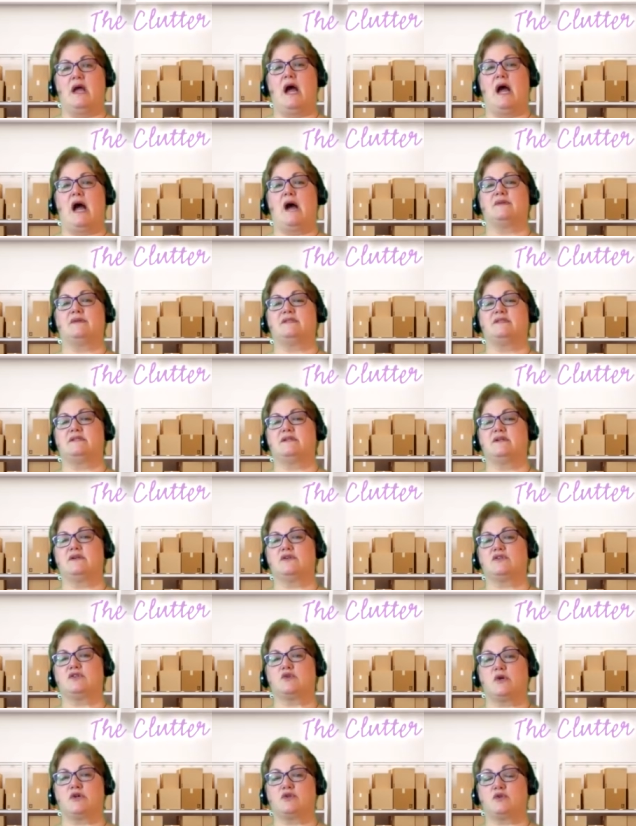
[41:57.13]
I would still
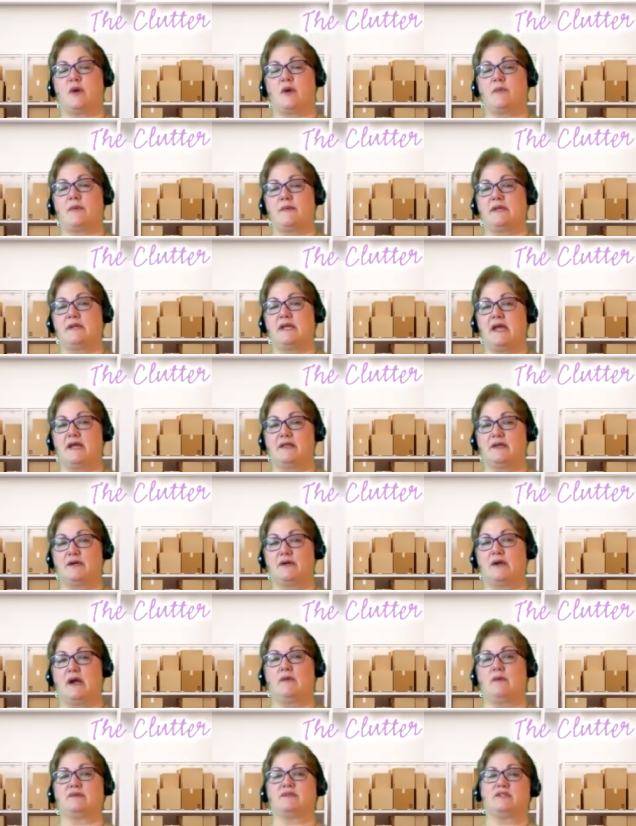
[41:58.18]
stretch wrap them together.
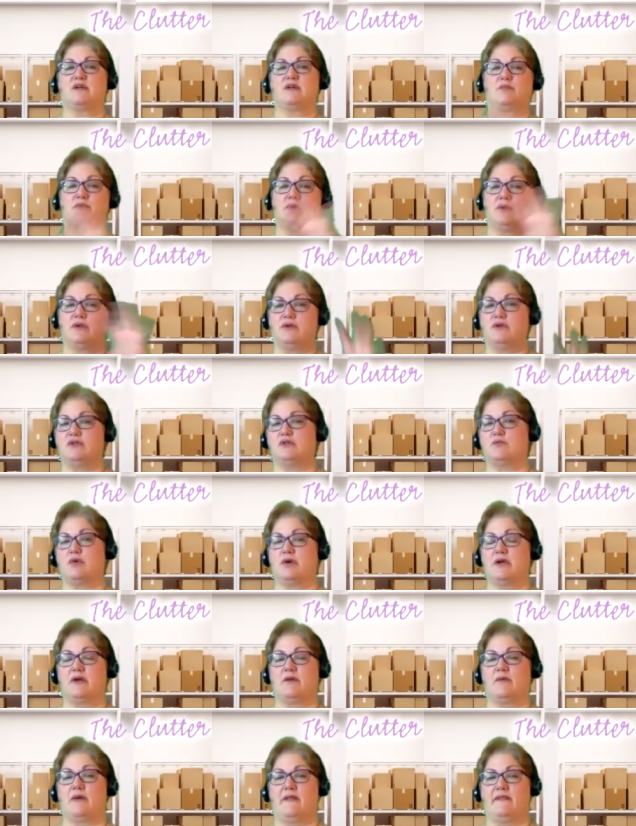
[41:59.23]
I would still put
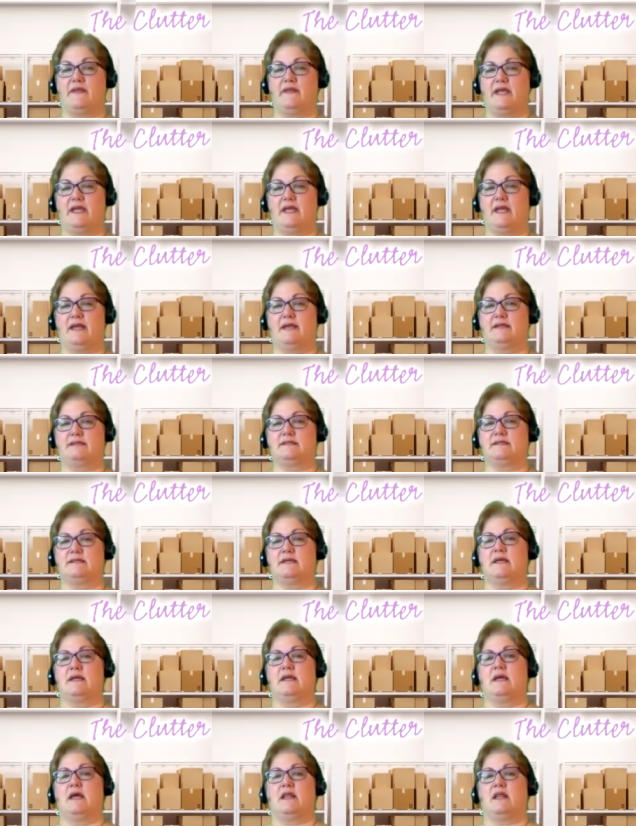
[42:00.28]
newsprint around the ends,
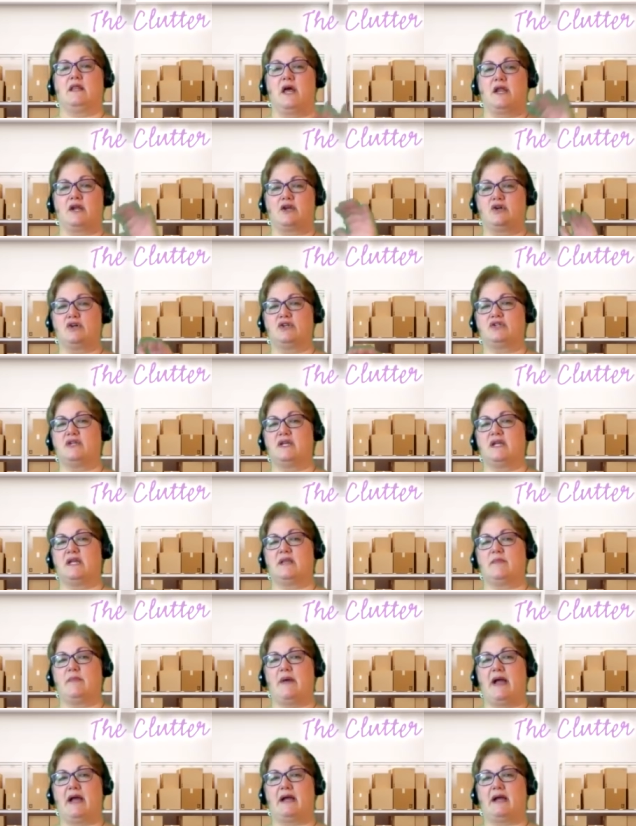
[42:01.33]
a lot of cushioning in the
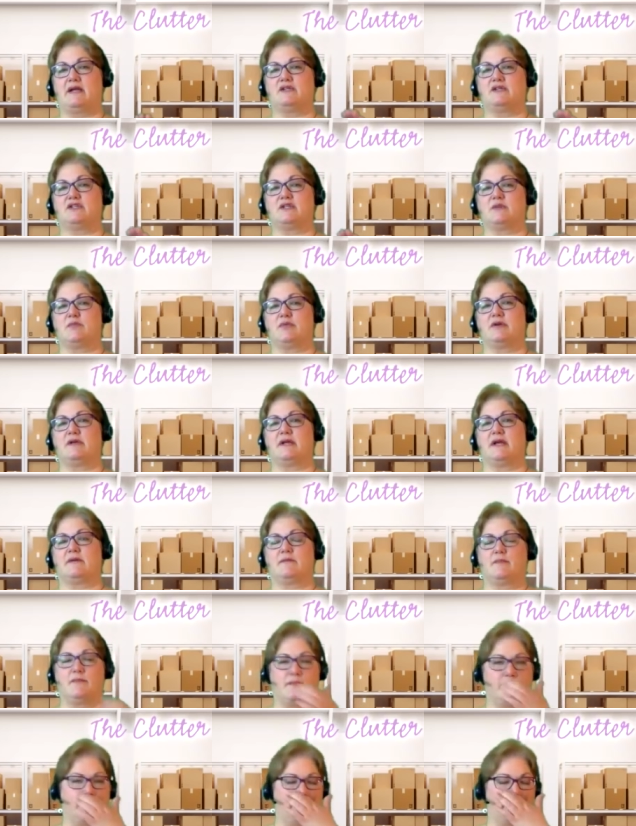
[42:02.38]
package
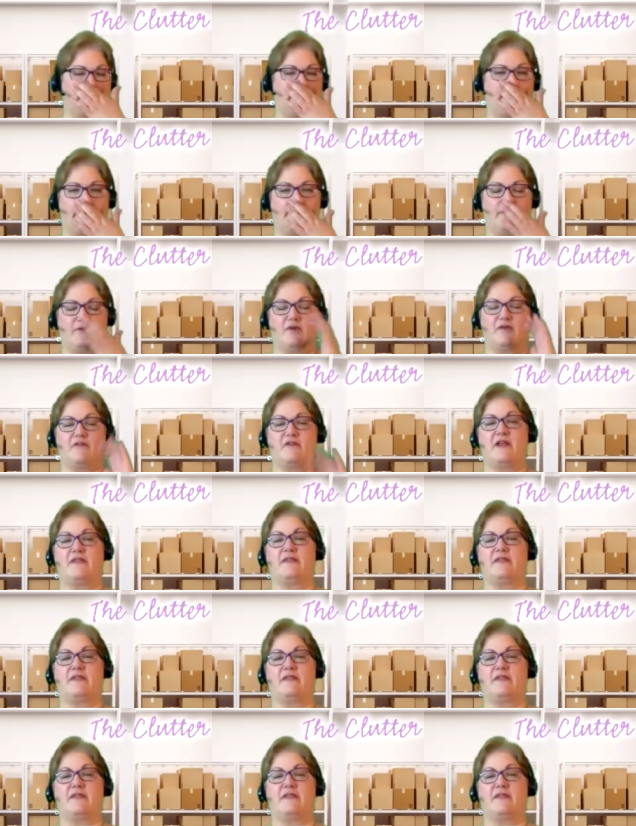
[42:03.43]
to prevent